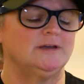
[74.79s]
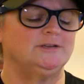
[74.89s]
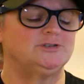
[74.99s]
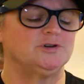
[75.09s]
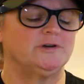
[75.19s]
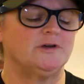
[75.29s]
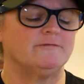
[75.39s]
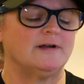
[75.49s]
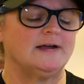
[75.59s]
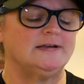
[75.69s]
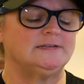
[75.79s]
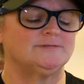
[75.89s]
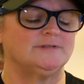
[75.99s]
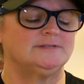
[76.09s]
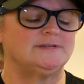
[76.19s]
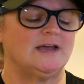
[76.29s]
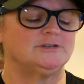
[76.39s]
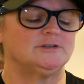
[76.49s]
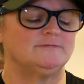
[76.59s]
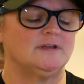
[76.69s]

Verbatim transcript: Enjoy over ice with a dash of